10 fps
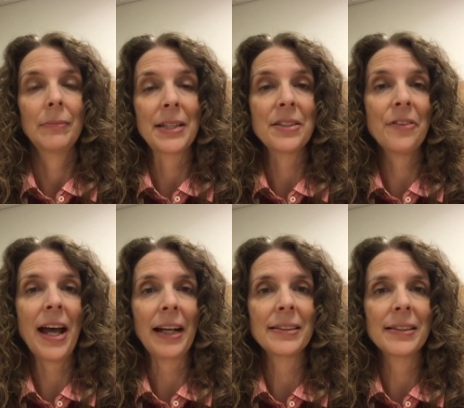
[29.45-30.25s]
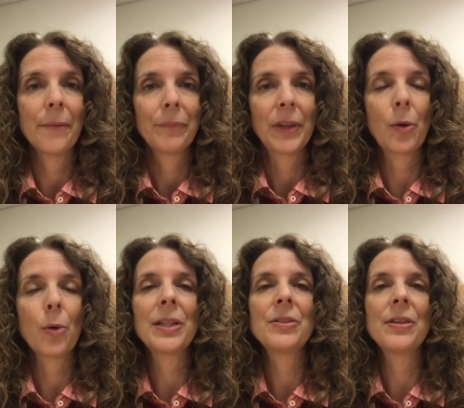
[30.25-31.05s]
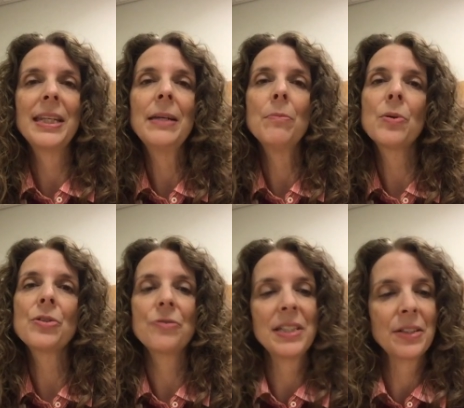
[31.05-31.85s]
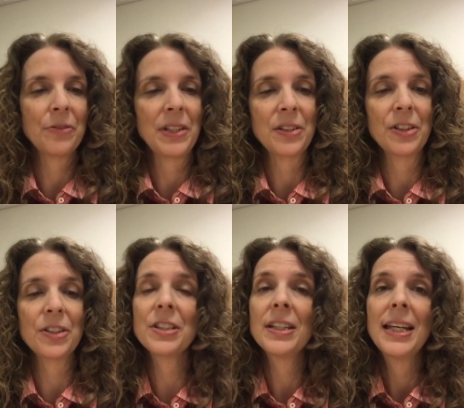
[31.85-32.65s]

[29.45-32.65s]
That's a fact. According to the most recent research,